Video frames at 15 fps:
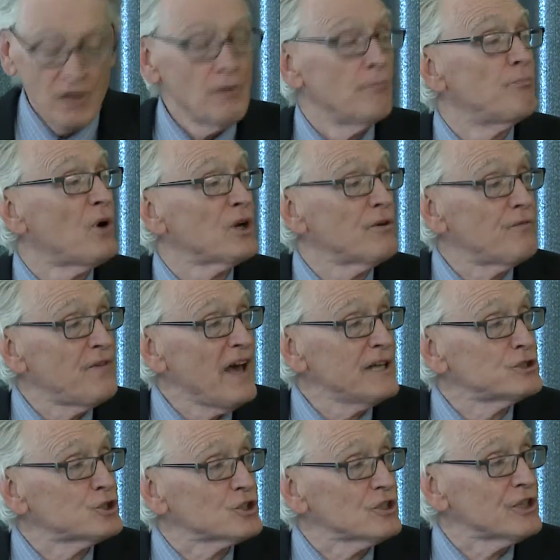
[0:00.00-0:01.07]
But
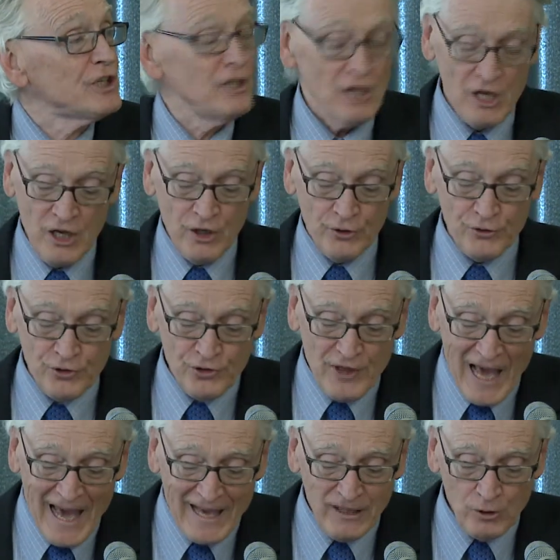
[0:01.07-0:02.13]
eventually,
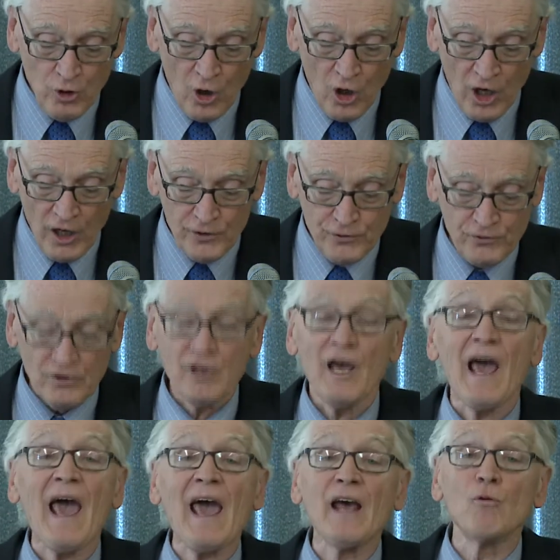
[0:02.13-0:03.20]
they lost
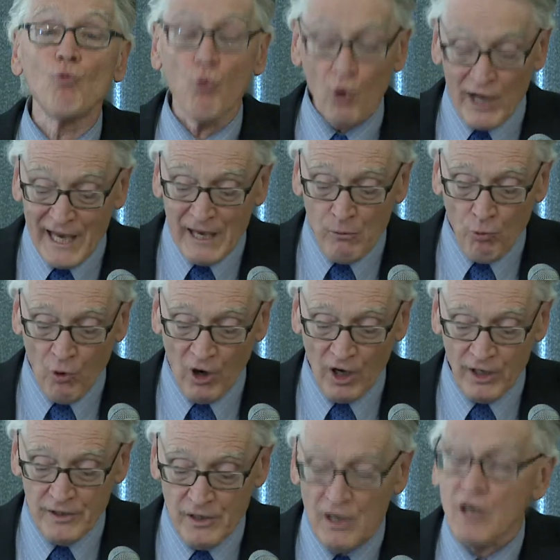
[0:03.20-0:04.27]
and we
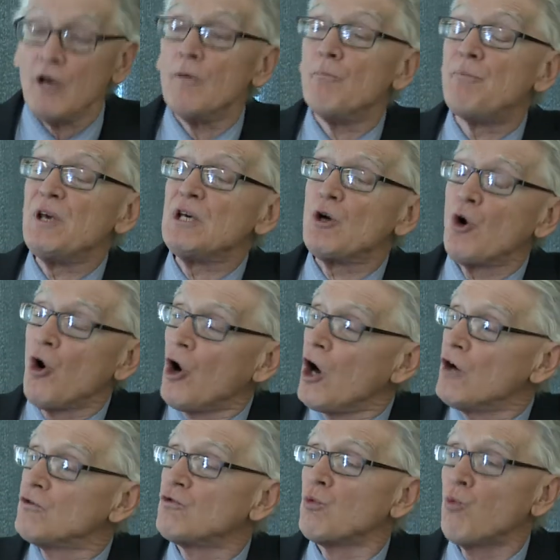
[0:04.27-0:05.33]
won
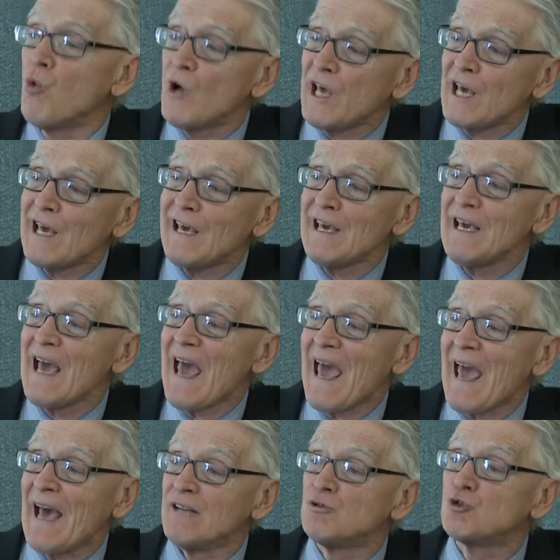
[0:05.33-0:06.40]
because we
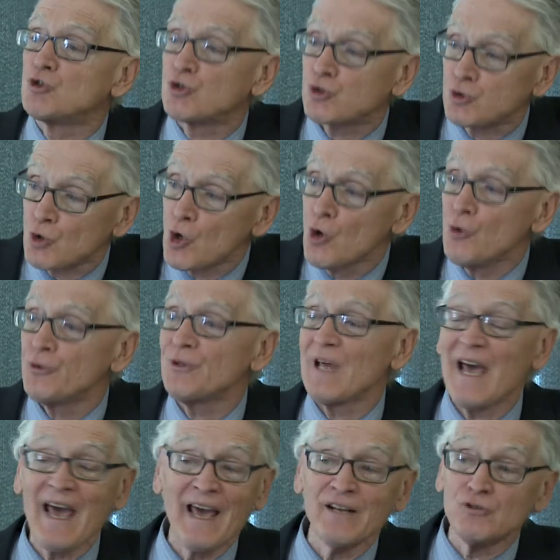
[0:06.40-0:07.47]
had truth
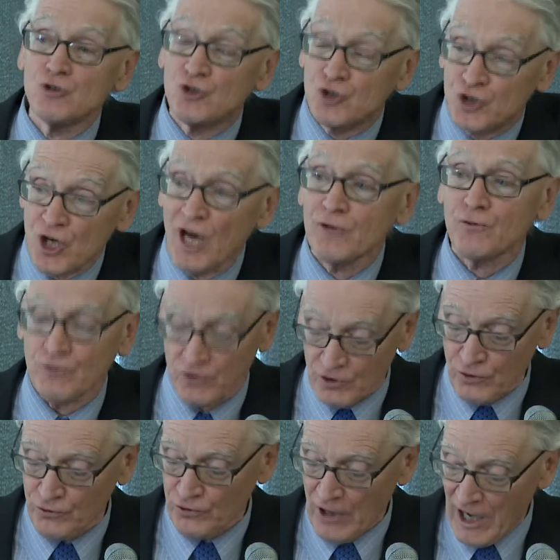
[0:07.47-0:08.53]
and
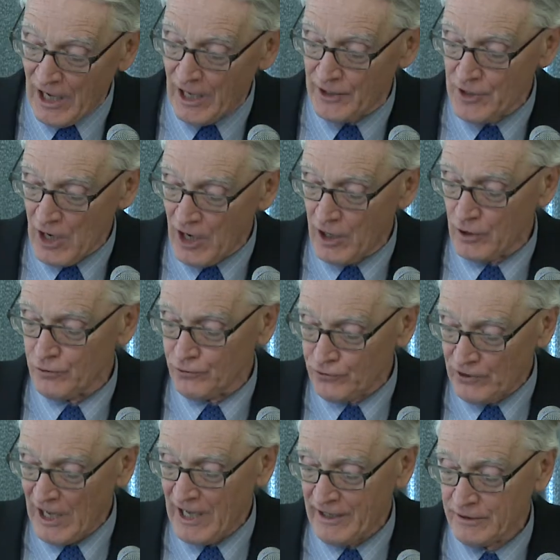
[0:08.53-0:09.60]
justice on our
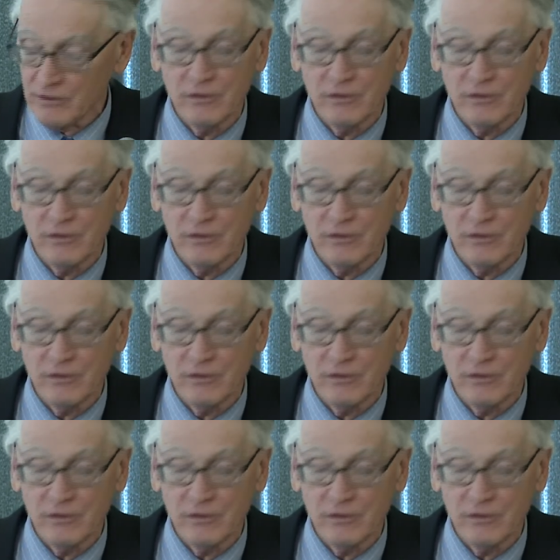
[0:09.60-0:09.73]
side.